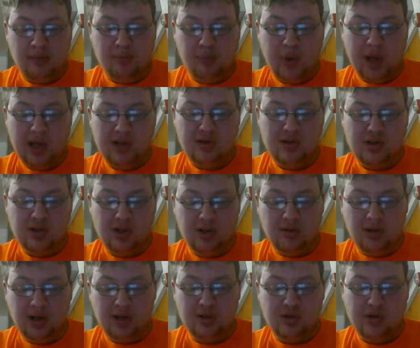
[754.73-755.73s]
Ben
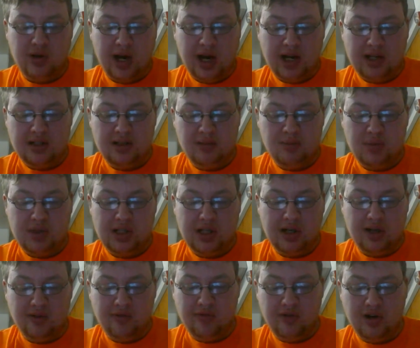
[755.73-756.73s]
Solo drags
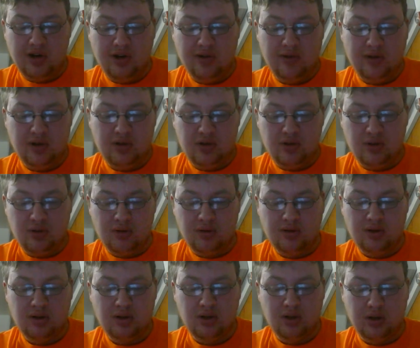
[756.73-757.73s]
himself over to
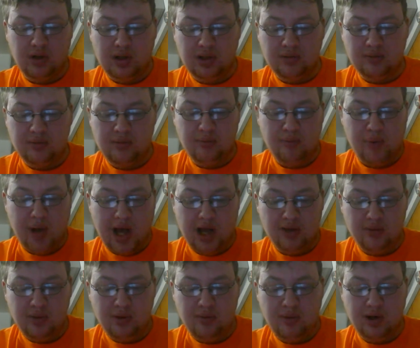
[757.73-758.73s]
her,
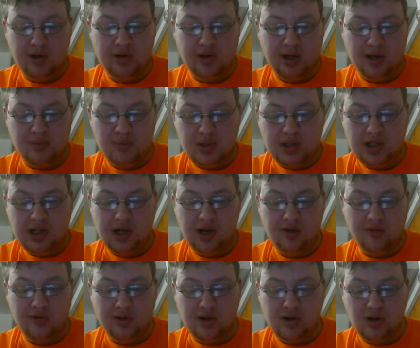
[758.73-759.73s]
badly wounded
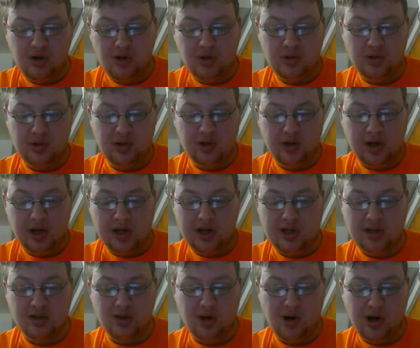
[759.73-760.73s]
himself, and holds her in
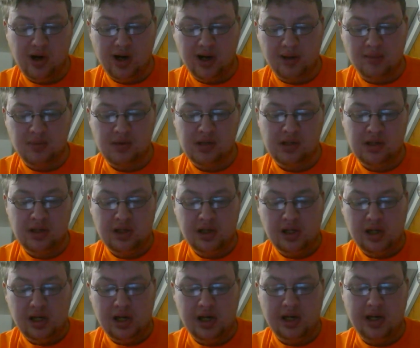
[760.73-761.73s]
his arms.
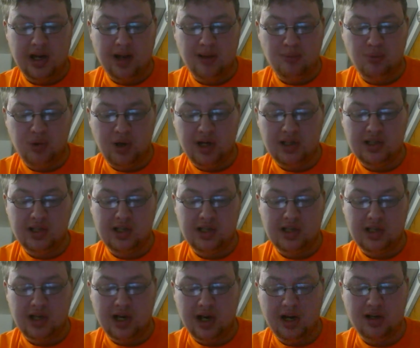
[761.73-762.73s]
He then places
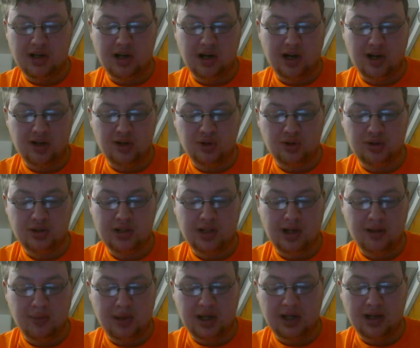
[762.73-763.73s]
his hand on her
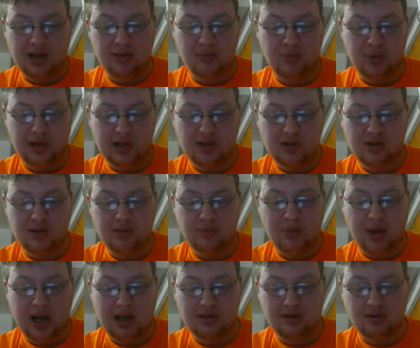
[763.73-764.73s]
stomach and brings her
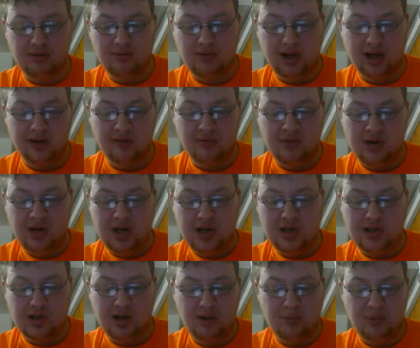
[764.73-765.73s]
back to life.
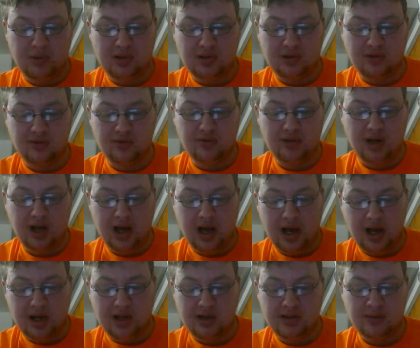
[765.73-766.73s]
She opens her
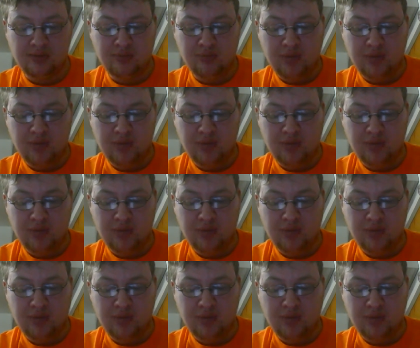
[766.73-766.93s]
eyes